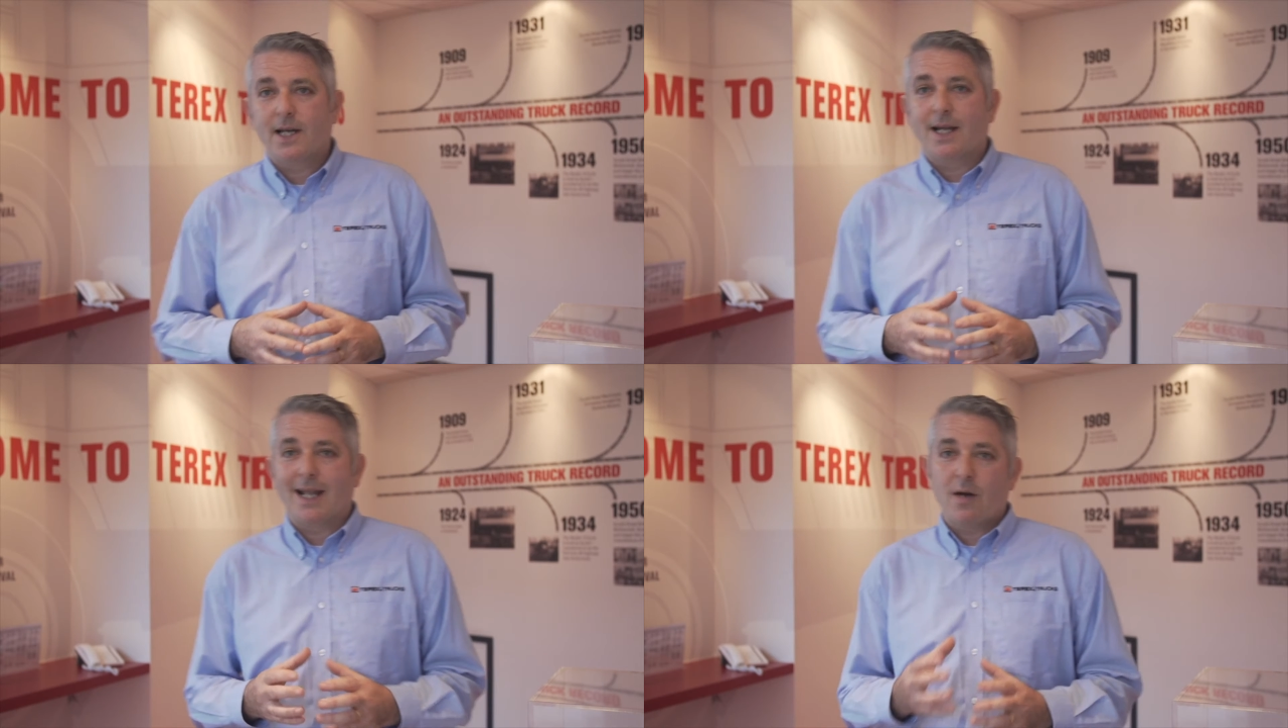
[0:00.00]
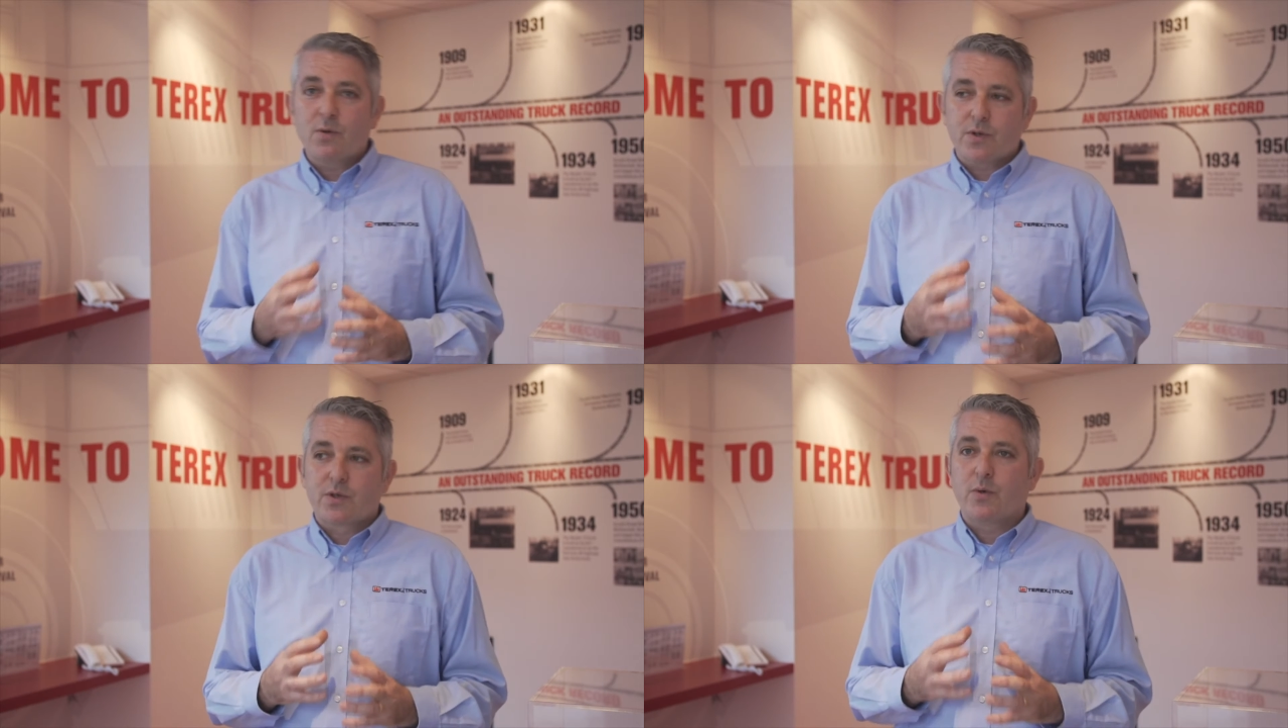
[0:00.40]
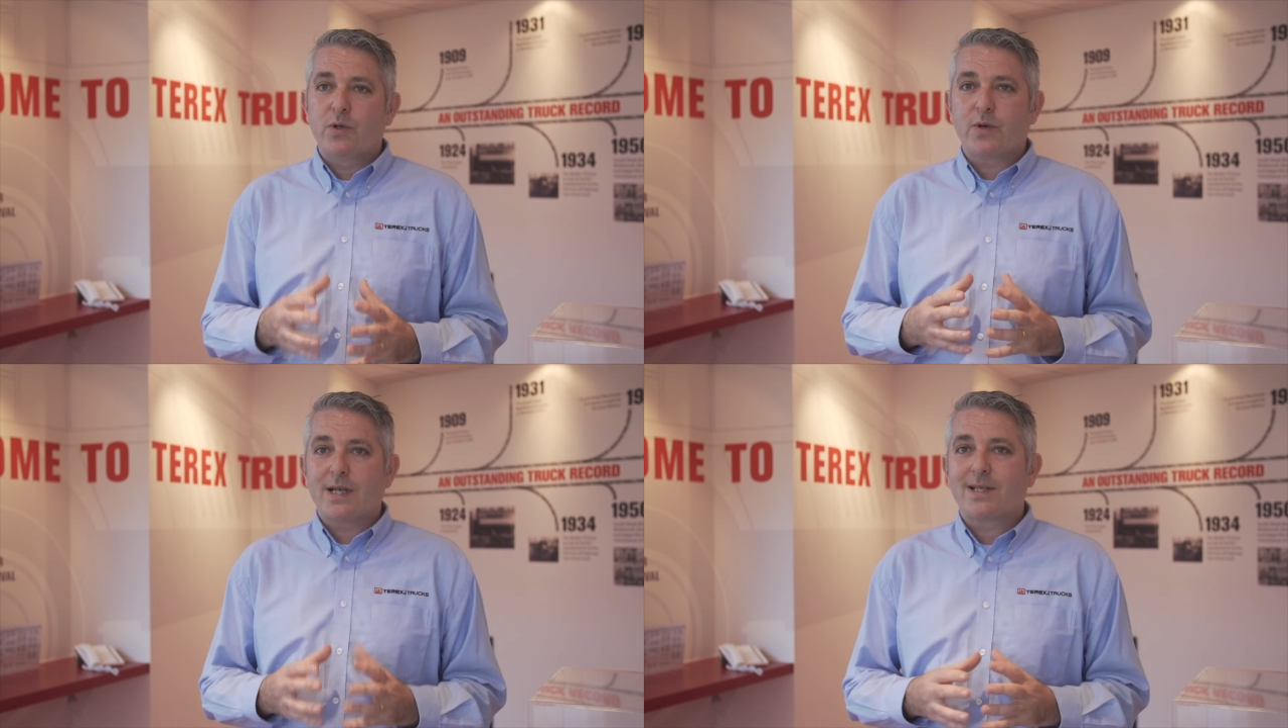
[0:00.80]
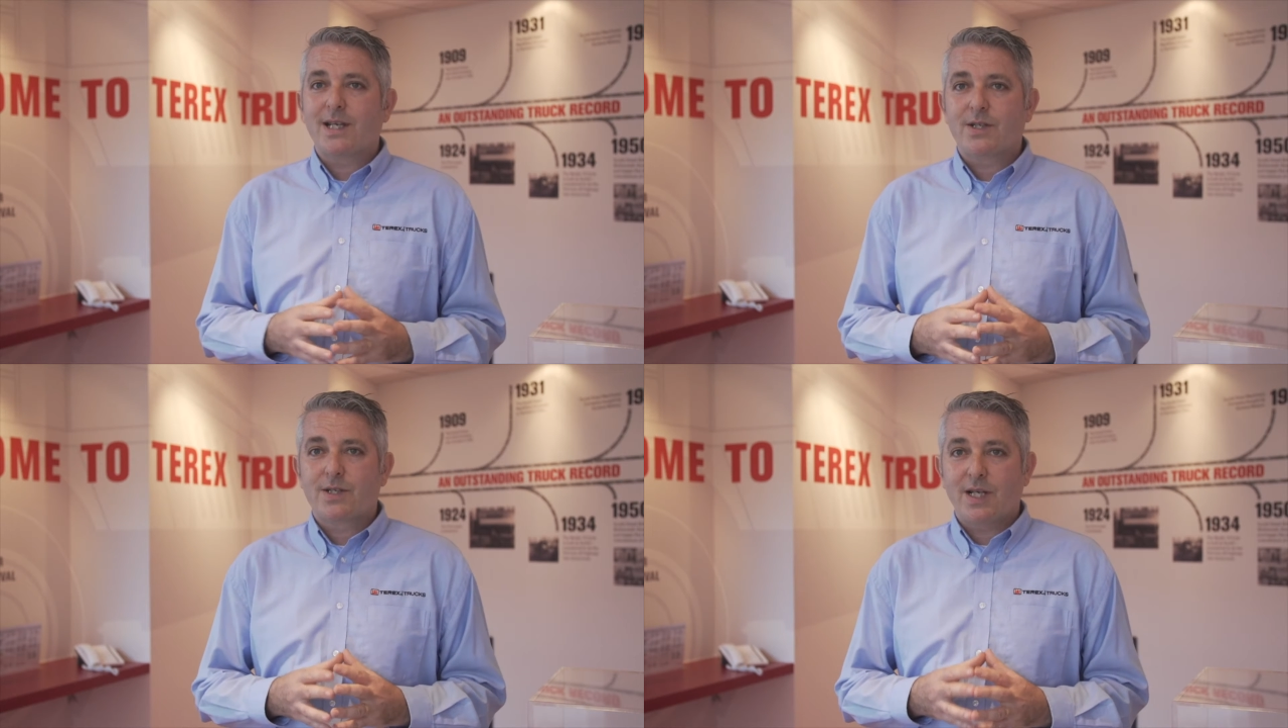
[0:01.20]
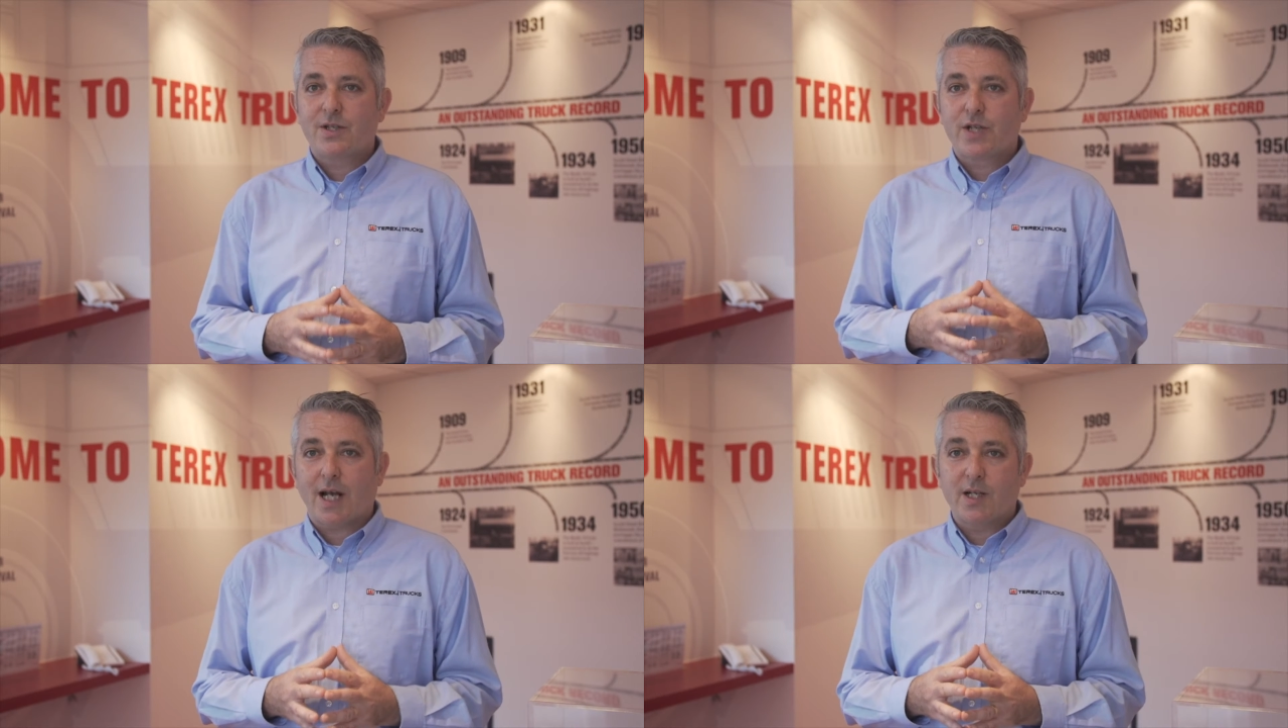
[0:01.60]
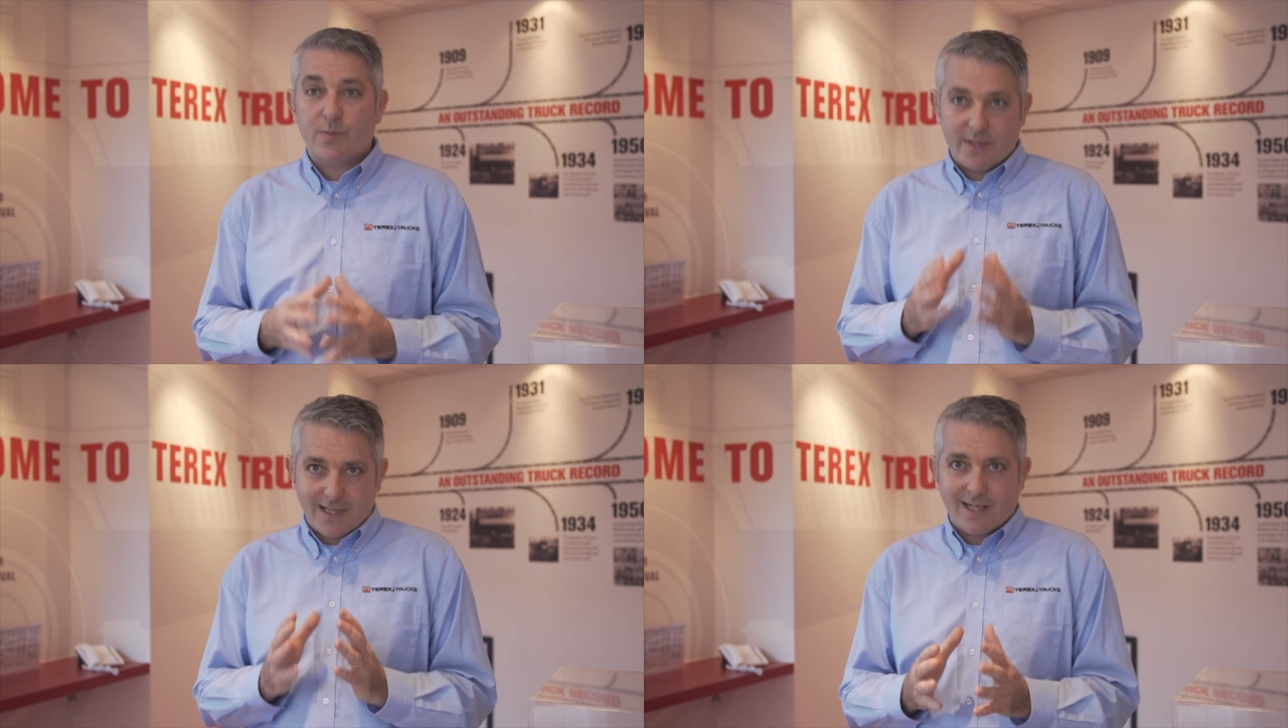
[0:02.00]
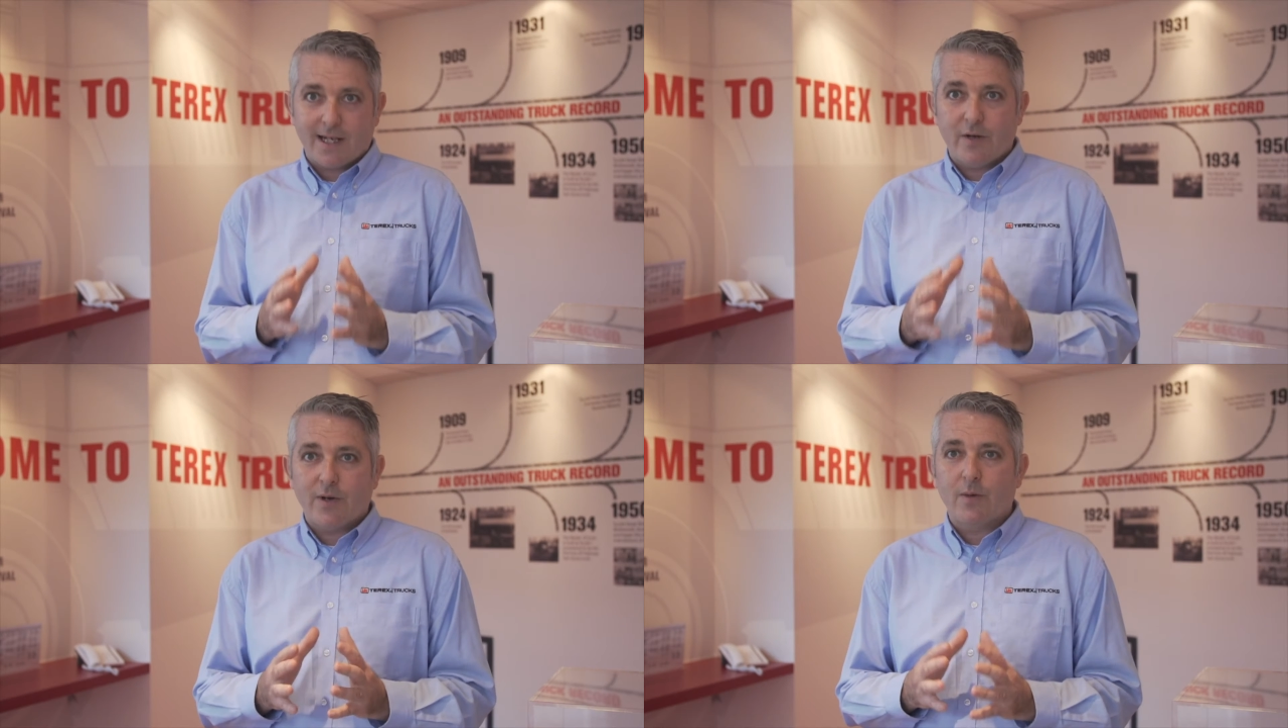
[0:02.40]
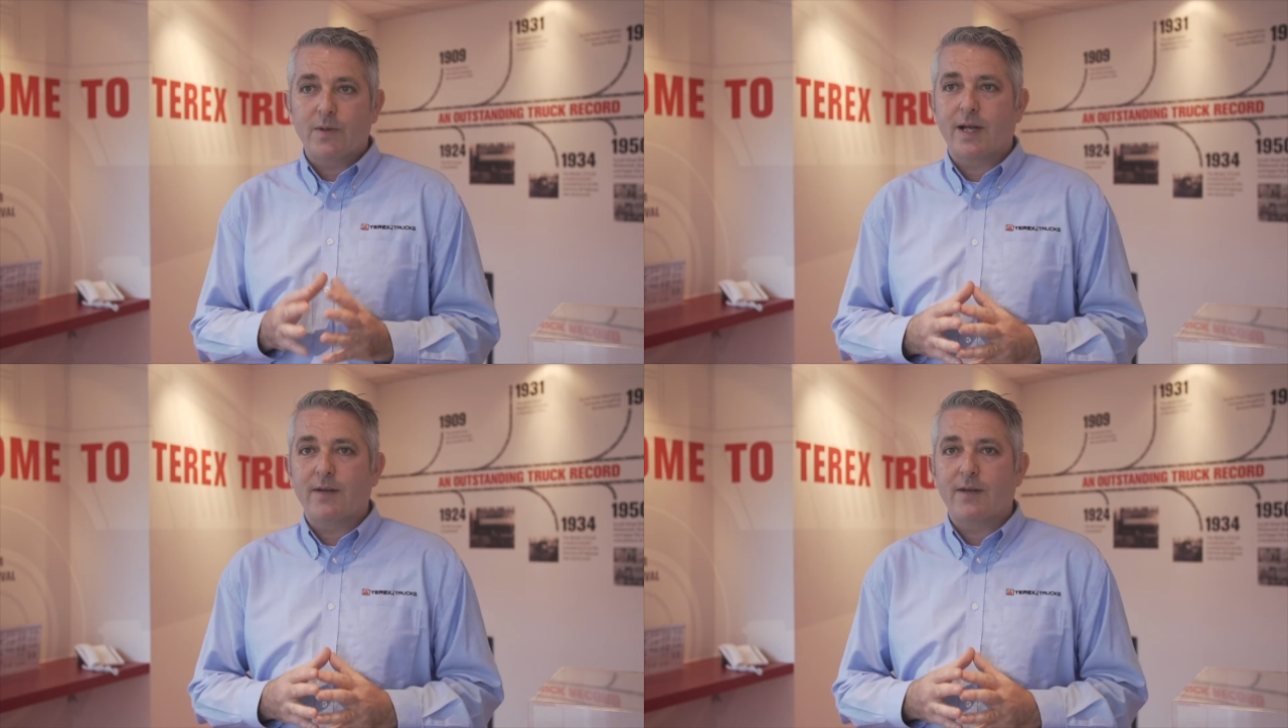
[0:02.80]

allows us to address this challenge, particularly around